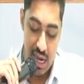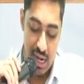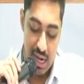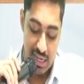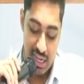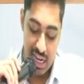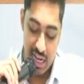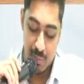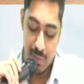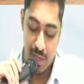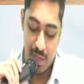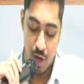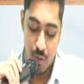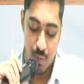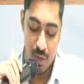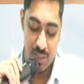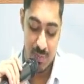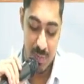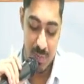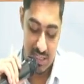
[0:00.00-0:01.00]
Tell me how
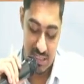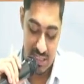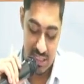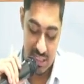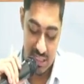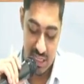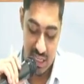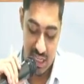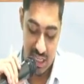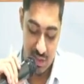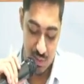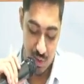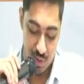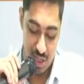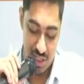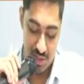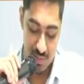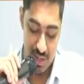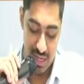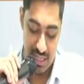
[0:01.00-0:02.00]
much percentage
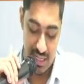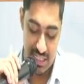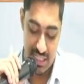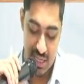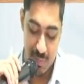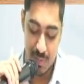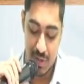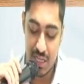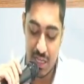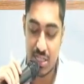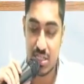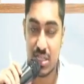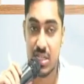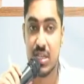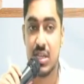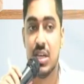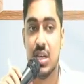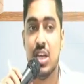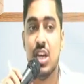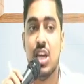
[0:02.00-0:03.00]
was my
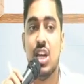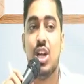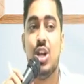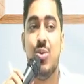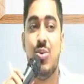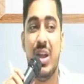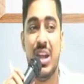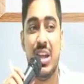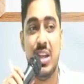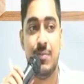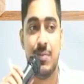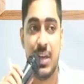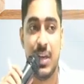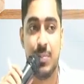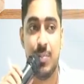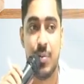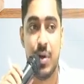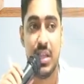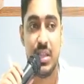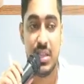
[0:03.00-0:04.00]
separation?
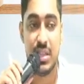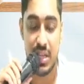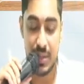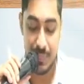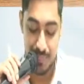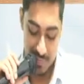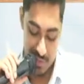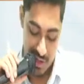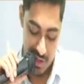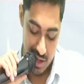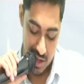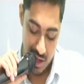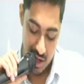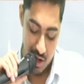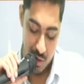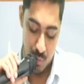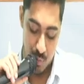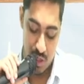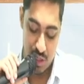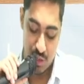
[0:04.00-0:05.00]
25.3. How
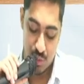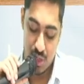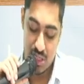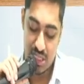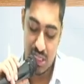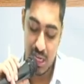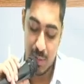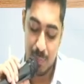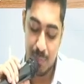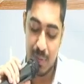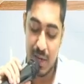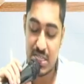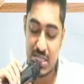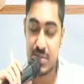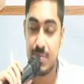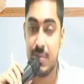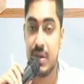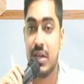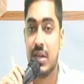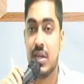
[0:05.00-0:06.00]
much was the
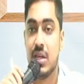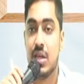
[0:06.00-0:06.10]
replacement?